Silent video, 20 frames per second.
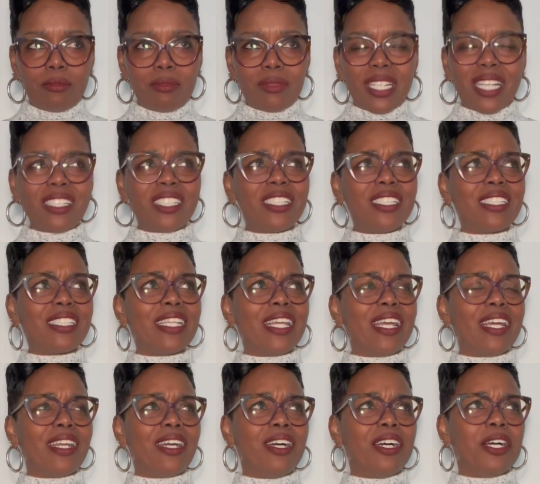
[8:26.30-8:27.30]
she
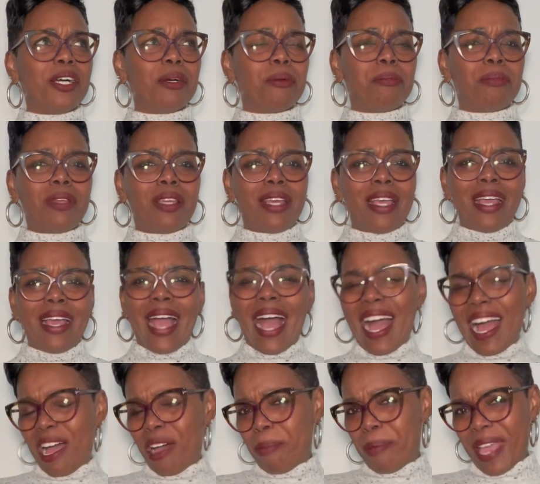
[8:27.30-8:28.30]
said, I
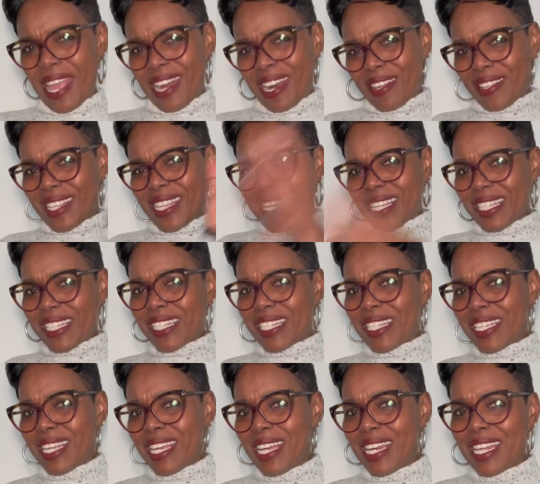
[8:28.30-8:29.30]
don't pay no attention to
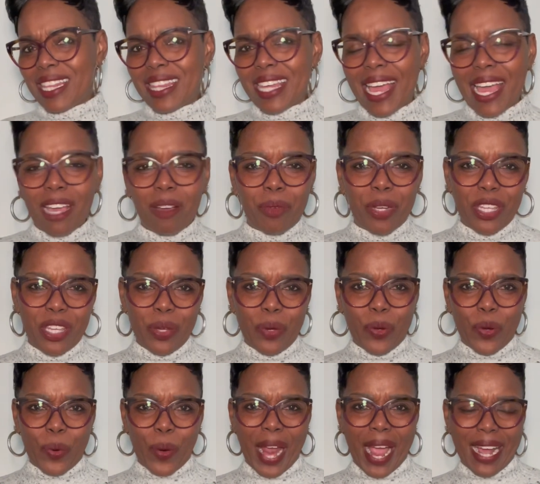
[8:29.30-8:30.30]
anything when you
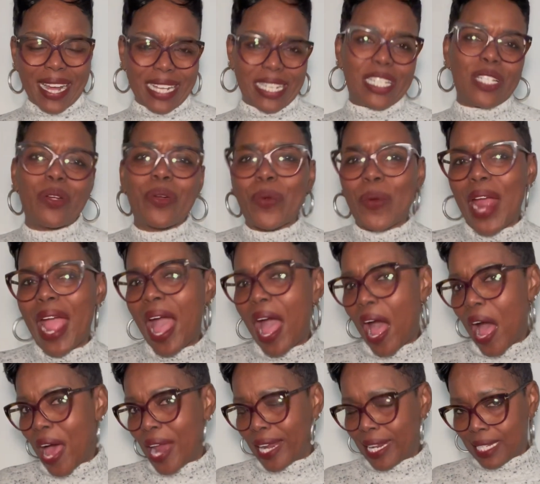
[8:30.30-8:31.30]
cry because you cry
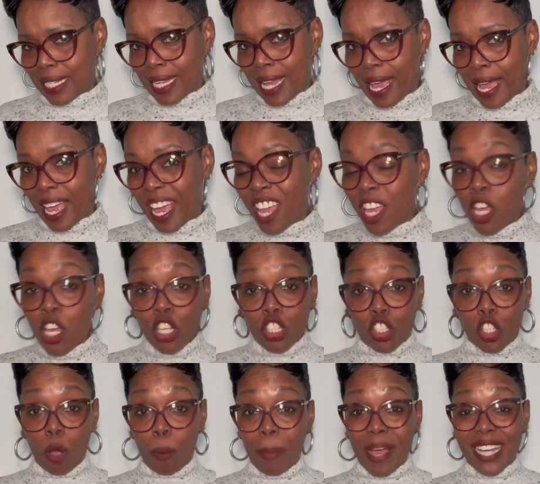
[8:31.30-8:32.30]
all the time.
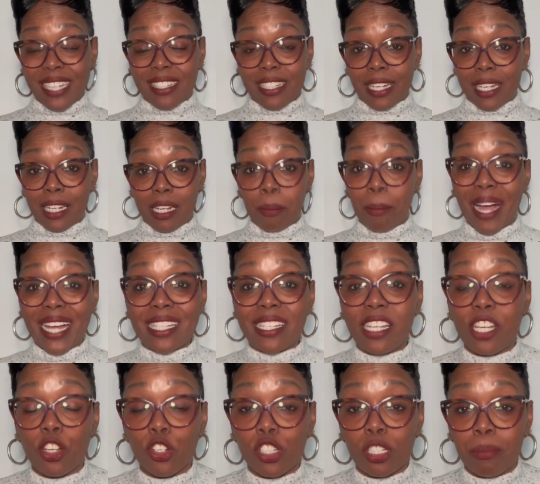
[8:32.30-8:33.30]
So basically, my
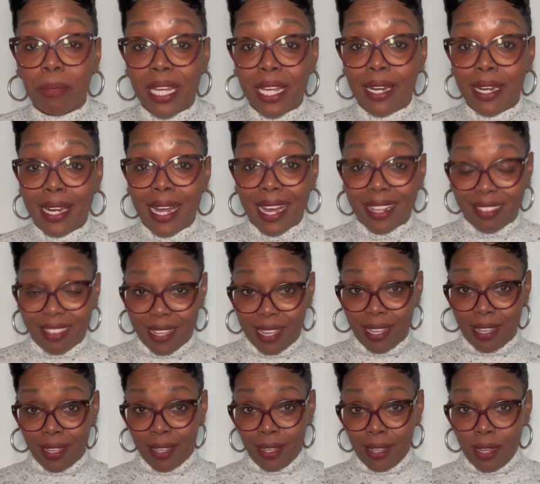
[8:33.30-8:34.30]
tears meant nothing.
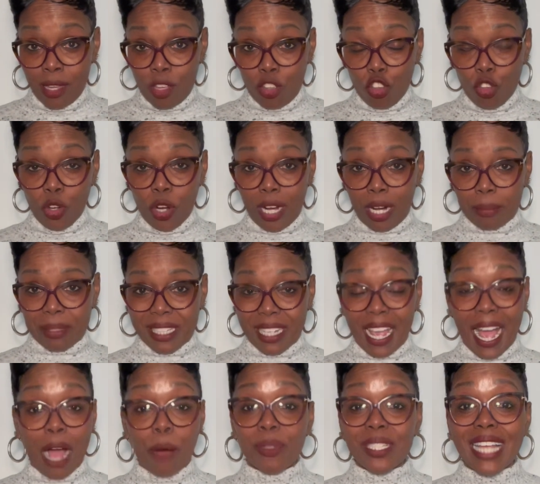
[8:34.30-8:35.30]
You know what I'm saying?
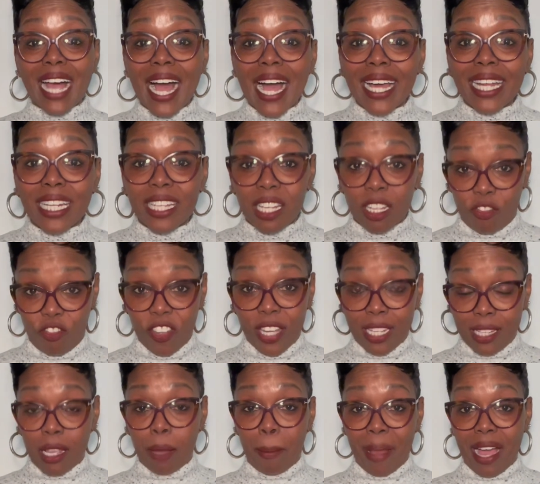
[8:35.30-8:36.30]
I was highly
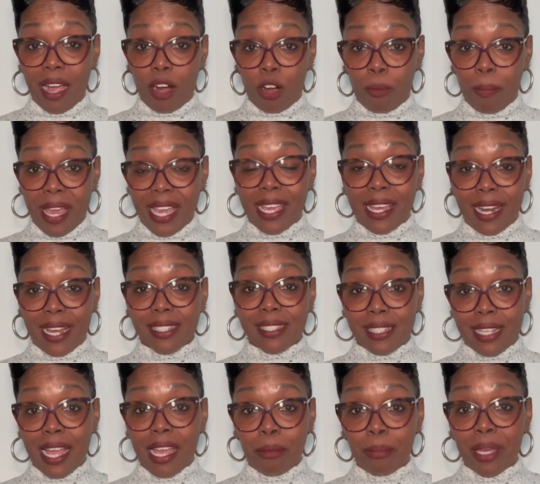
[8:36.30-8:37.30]
offended by her making that
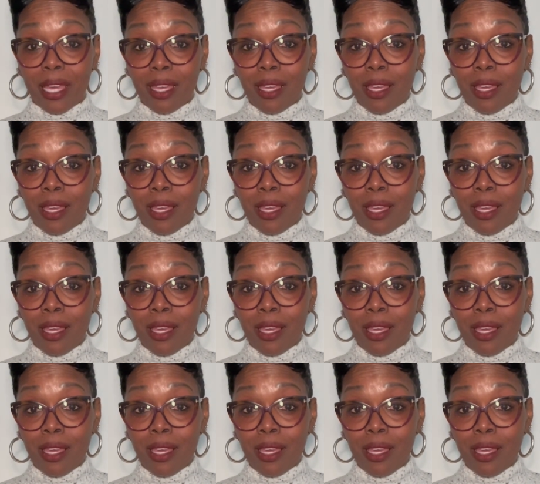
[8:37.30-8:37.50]
statement